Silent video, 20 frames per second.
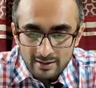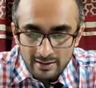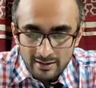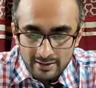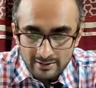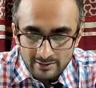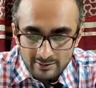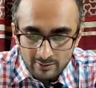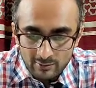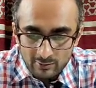
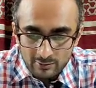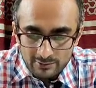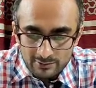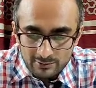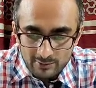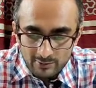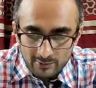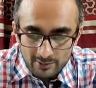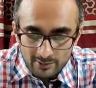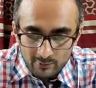and
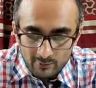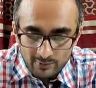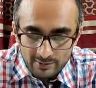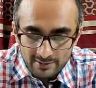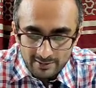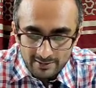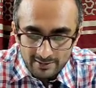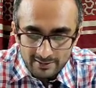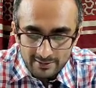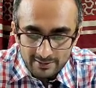also
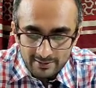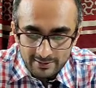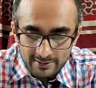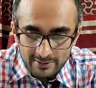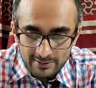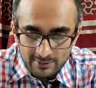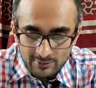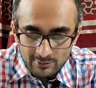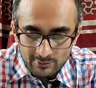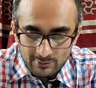converted
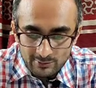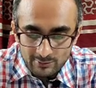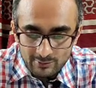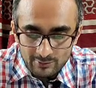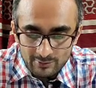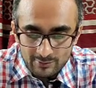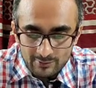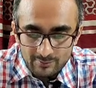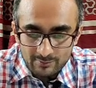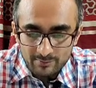into
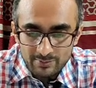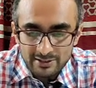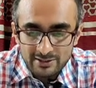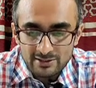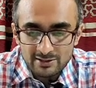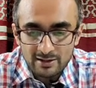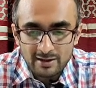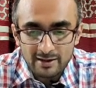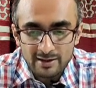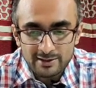
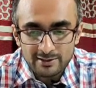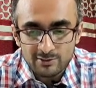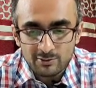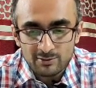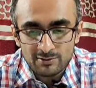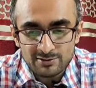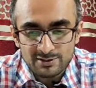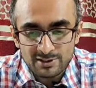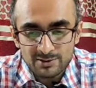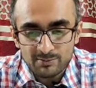
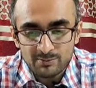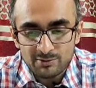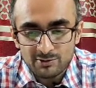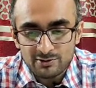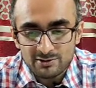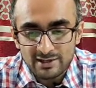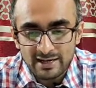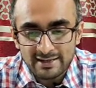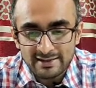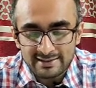
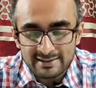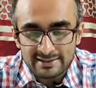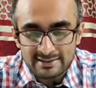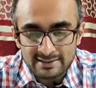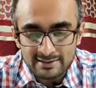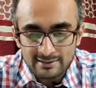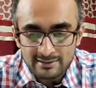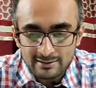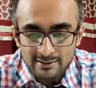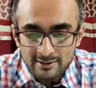
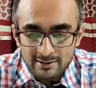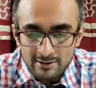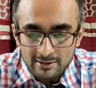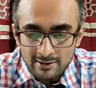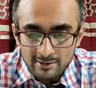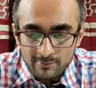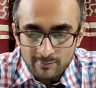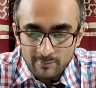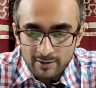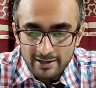beta-hydroxybutyrate
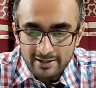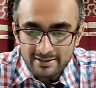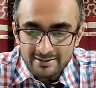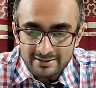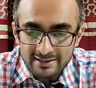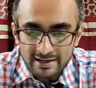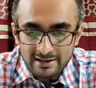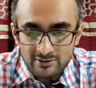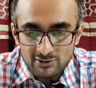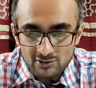by
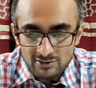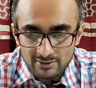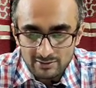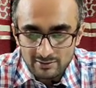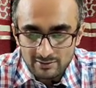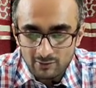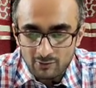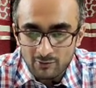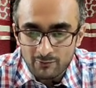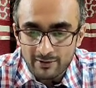
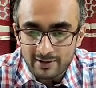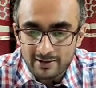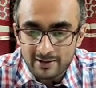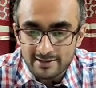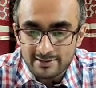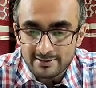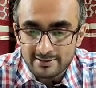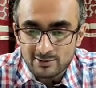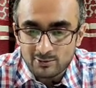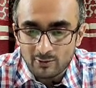reduction of
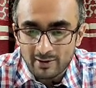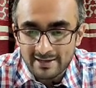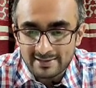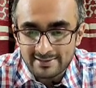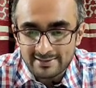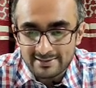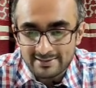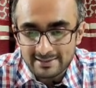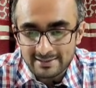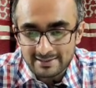
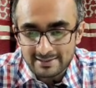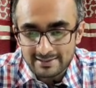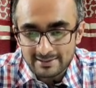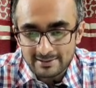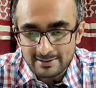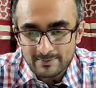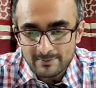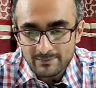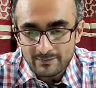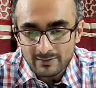acetoacetate.
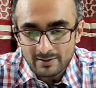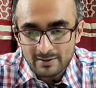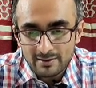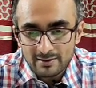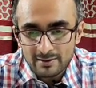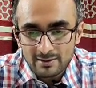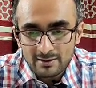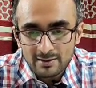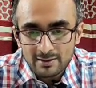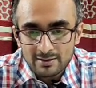
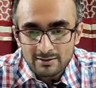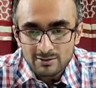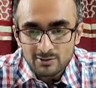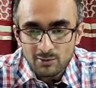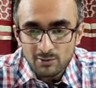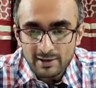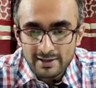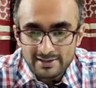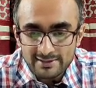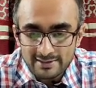
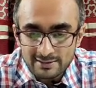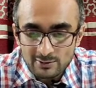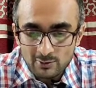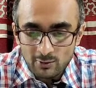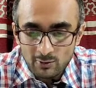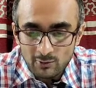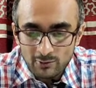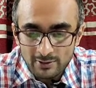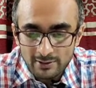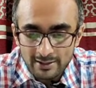So
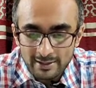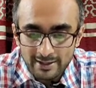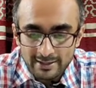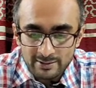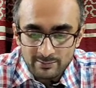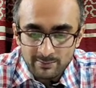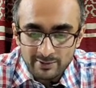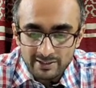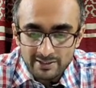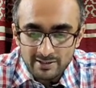acetone
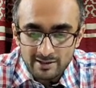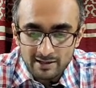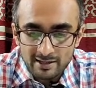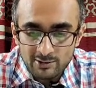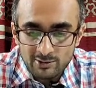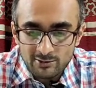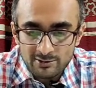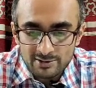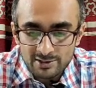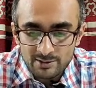and
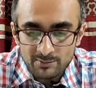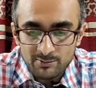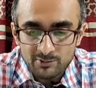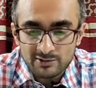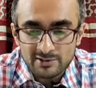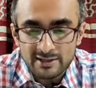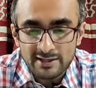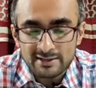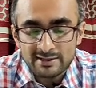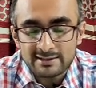
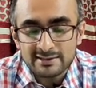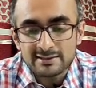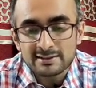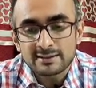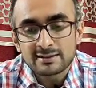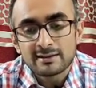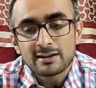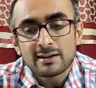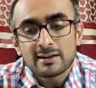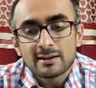beta-hydroxybutyrate,
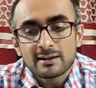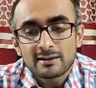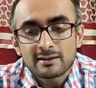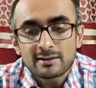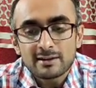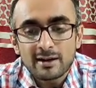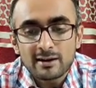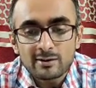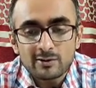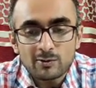
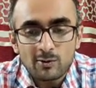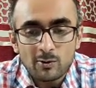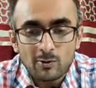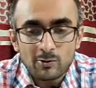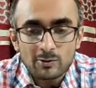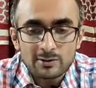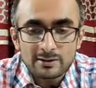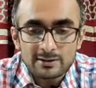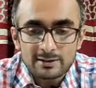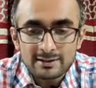they are
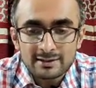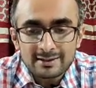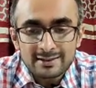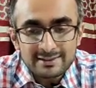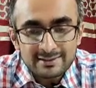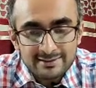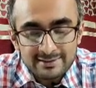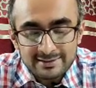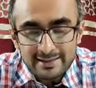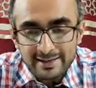called
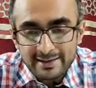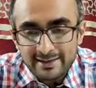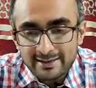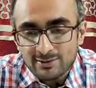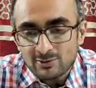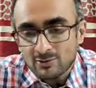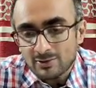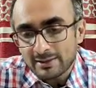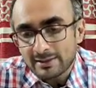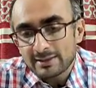
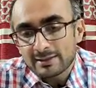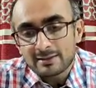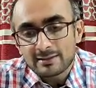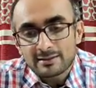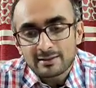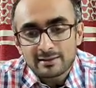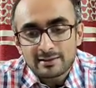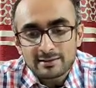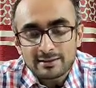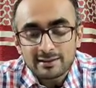secondary
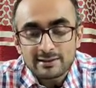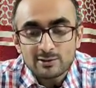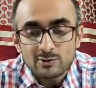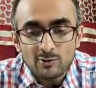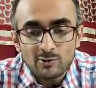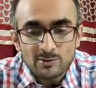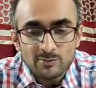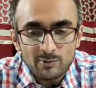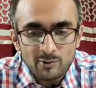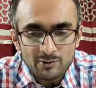
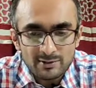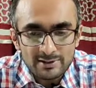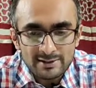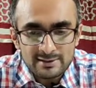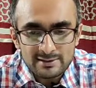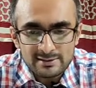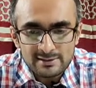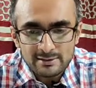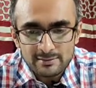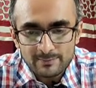ketone
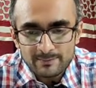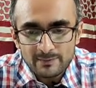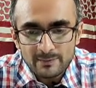bodies.